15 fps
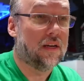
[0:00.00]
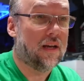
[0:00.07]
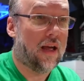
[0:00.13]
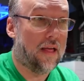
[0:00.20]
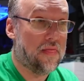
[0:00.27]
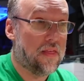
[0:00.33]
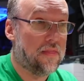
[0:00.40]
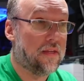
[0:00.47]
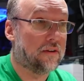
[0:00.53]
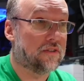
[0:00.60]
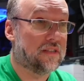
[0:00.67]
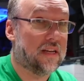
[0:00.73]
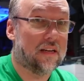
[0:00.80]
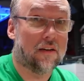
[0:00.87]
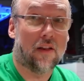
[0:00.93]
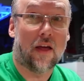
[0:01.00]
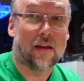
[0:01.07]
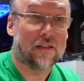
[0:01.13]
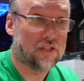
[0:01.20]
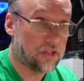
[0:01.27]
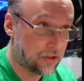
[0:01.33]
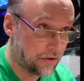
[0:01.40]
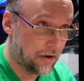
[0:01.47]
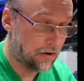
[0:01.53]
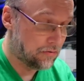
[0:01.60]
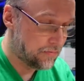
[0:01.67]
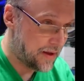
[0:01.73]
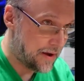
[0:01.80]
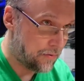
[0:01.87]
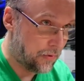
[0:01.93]
And then there's data line 0,
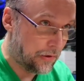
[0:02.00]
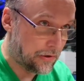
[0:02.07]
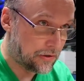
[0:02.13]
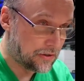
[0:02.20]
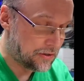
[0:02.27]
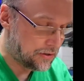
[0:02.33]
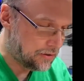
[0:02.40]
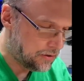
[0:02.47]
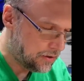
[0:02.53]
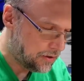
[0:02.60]
and that works.